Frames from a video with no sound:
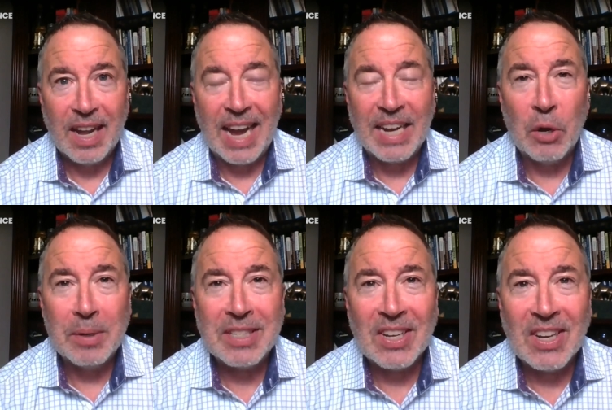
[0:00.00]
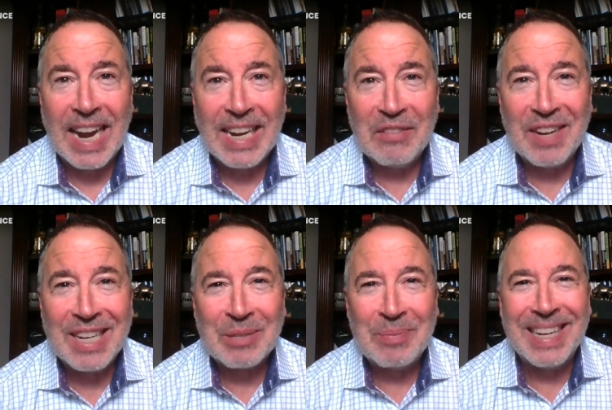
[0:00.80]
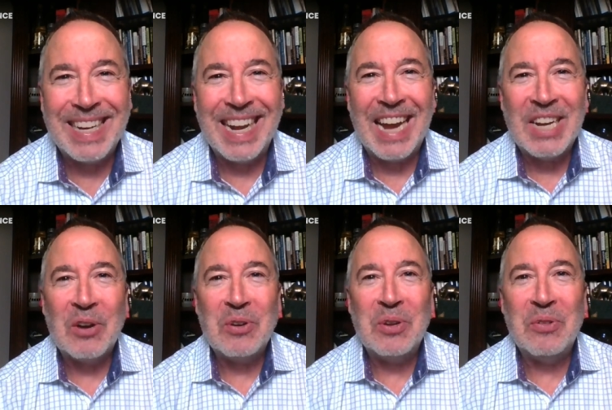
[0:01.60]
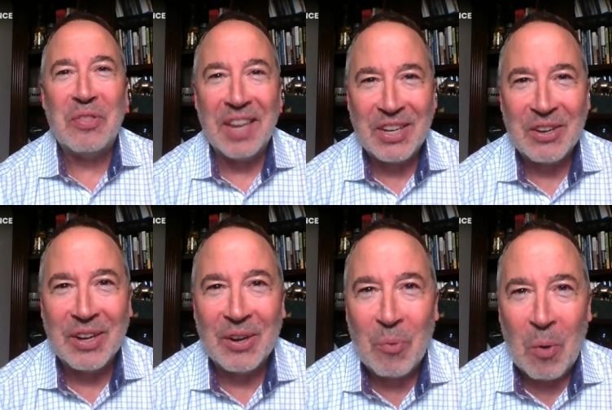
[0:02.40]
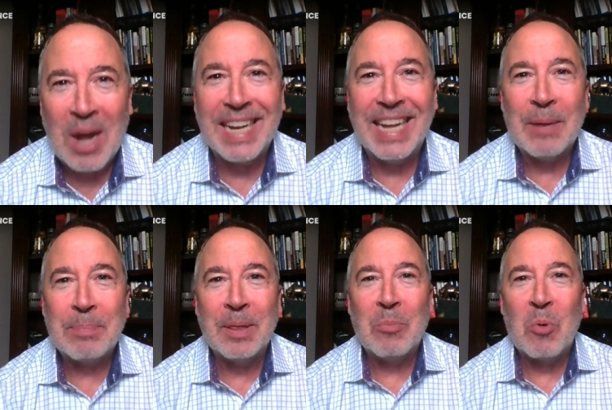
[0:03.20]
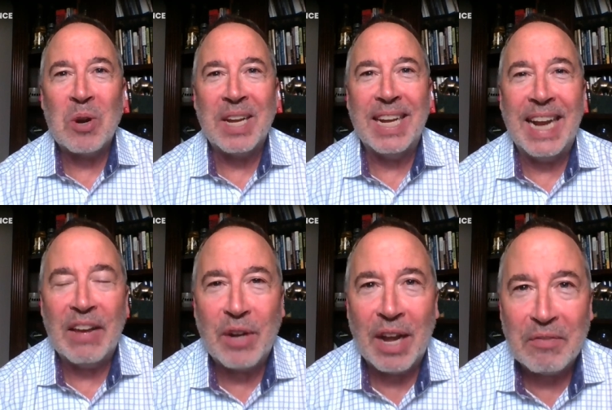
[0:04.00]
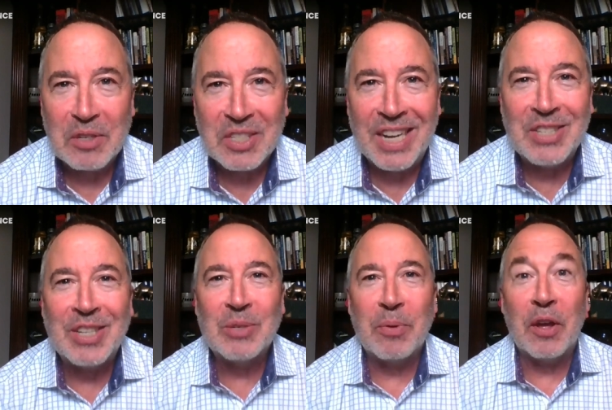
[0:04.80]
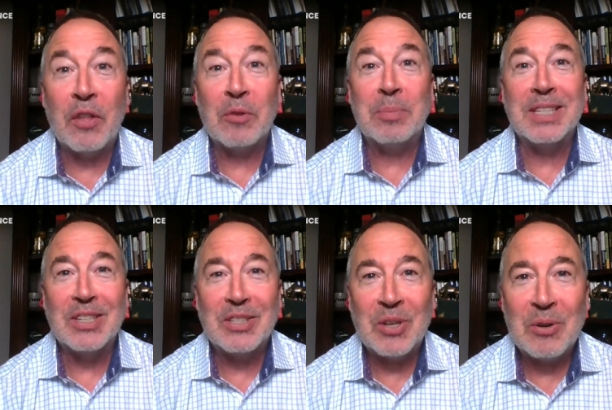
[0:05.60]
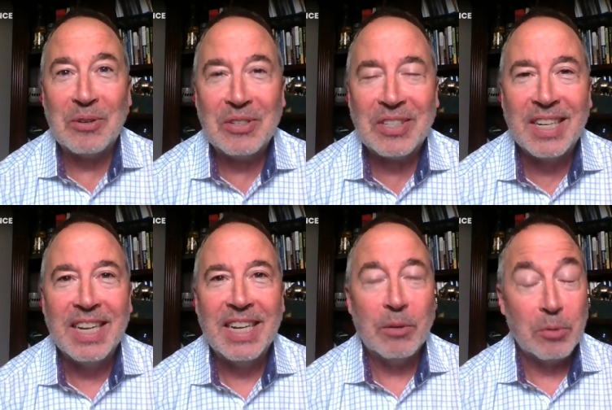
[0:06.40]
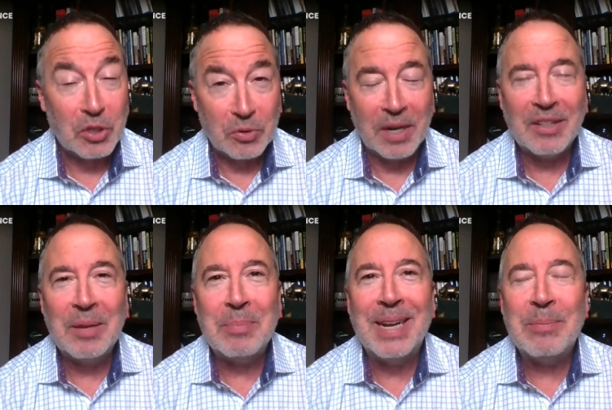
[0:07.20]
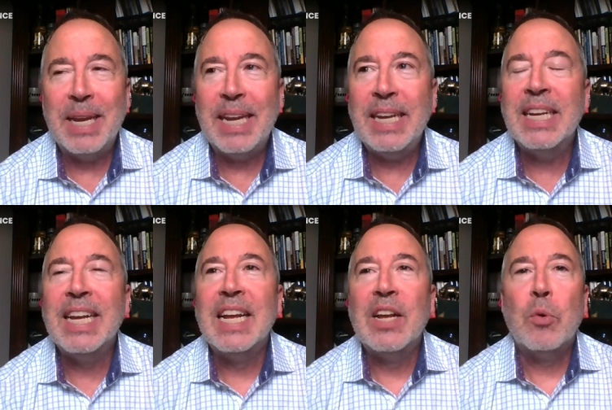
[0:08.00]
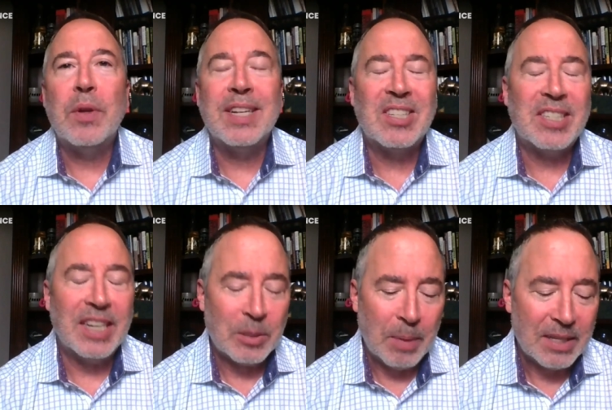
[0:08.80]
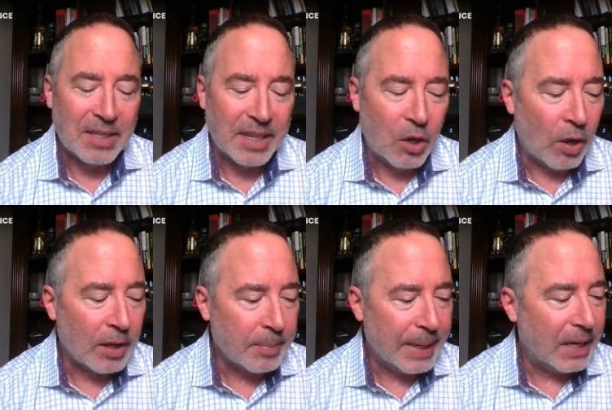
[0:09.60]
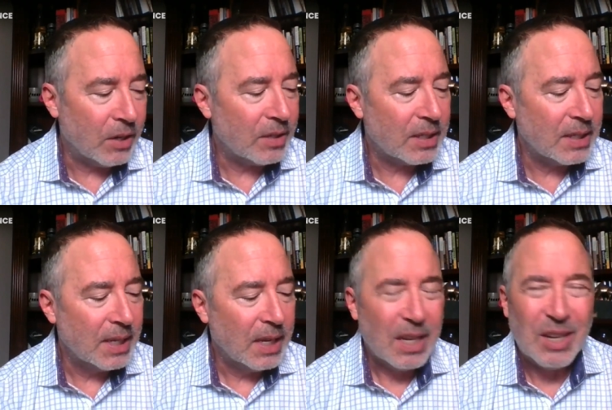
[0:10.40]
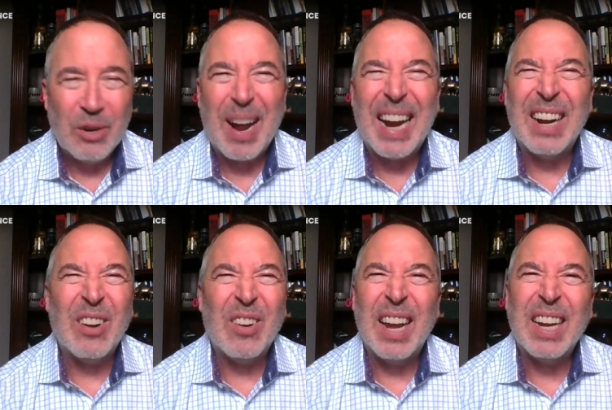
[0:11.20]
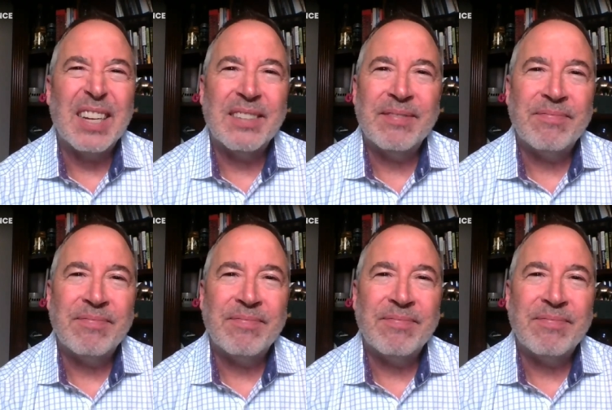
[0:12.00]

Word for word: I know it's a light investment. I know you think you're going to want to get up in the morning and have conversations with other business owners. It was strictly B2B. Within six months, he called me and goes, You're right, I don't like it.